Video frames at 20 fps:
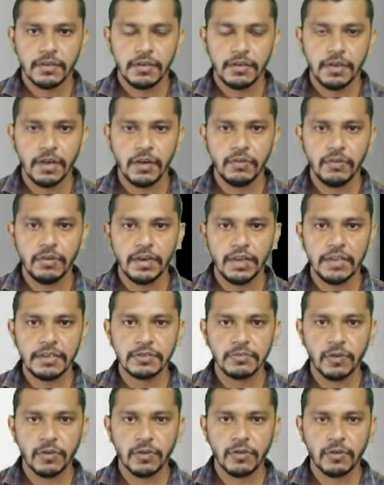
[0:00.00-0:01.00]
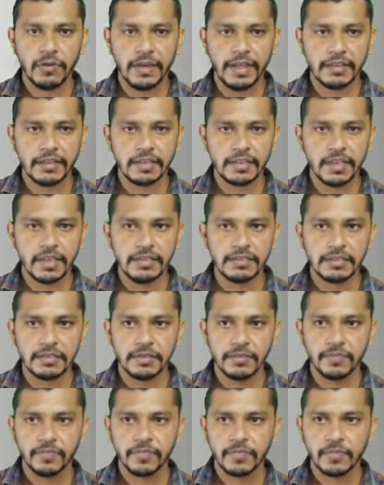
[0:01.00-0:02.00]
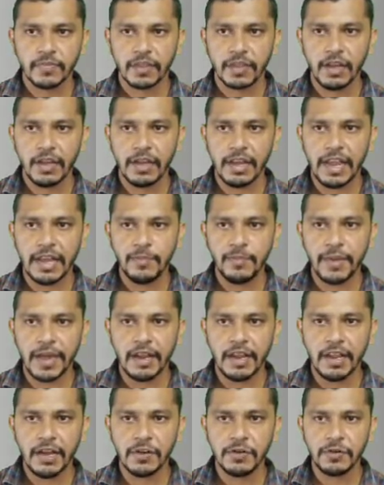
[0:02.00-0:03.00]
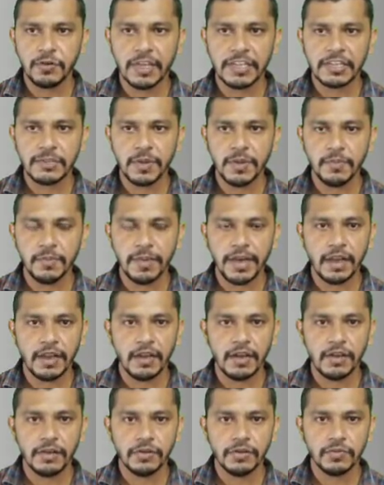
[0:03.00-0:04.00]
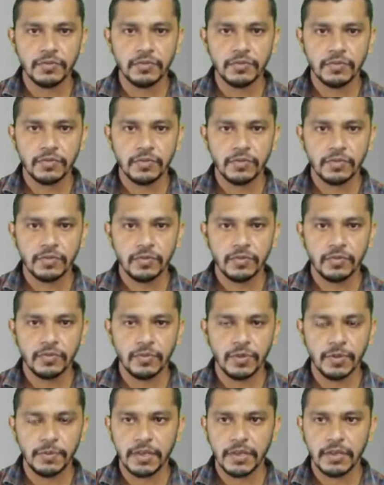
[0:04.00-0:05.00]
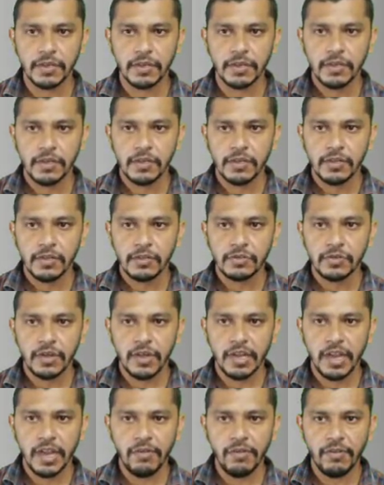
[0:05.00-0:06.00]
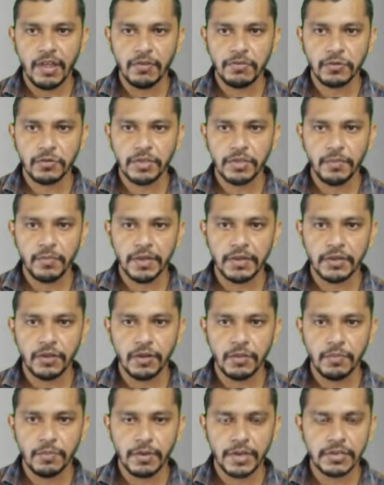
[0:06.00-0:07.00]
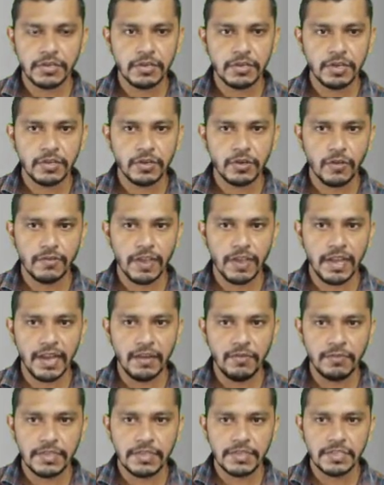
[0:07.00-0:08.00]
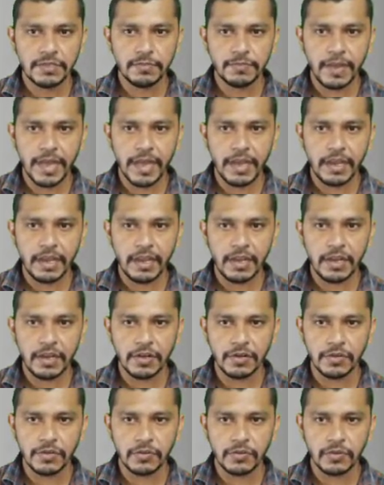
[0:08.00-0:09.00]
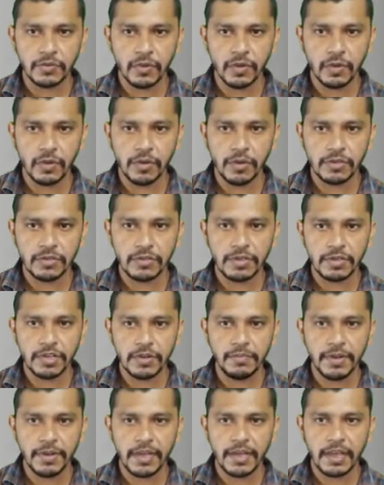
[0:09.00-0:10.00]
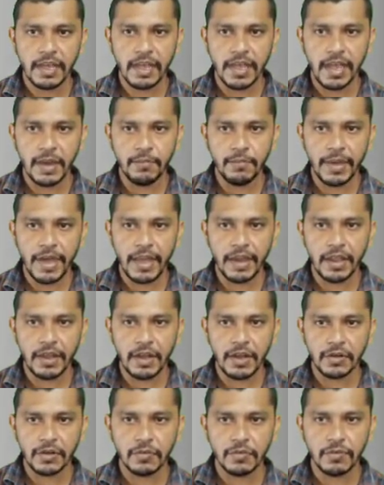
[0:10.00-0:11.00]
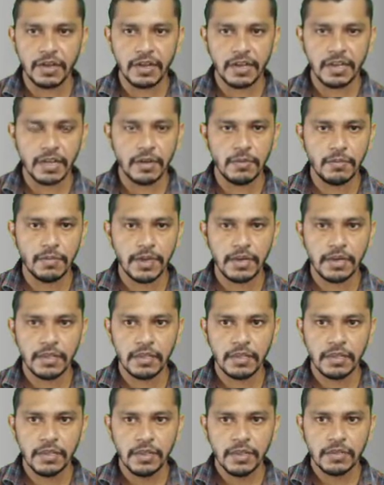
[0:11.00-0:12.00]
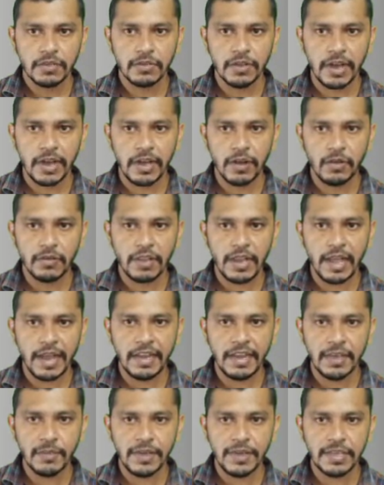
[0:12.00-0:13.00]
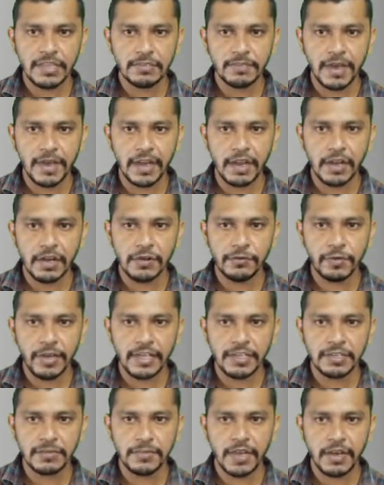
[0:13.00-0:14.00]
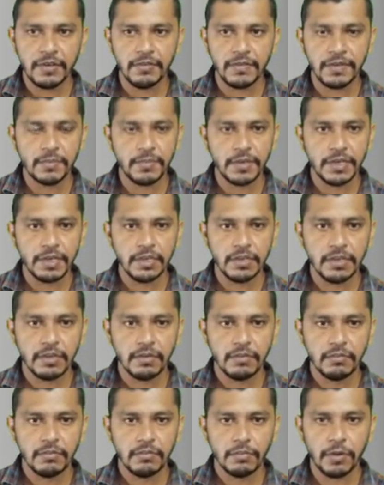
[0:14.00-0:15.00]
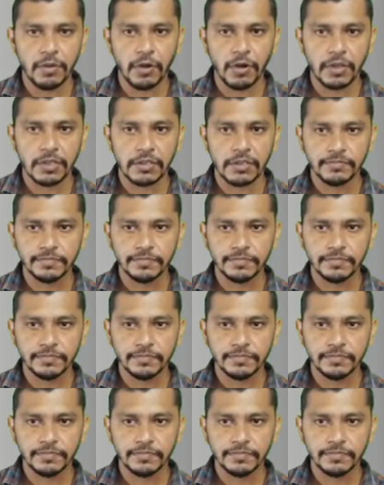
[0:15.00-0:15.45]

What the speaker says: Now let's move on to next case, a line parallel to HP, parallel to VP. So here we have shown the pictorial presentation of the line, which is parallel to horizontal plane and parallel to vertical plane. So right now line AB is parallel to HP and VP both.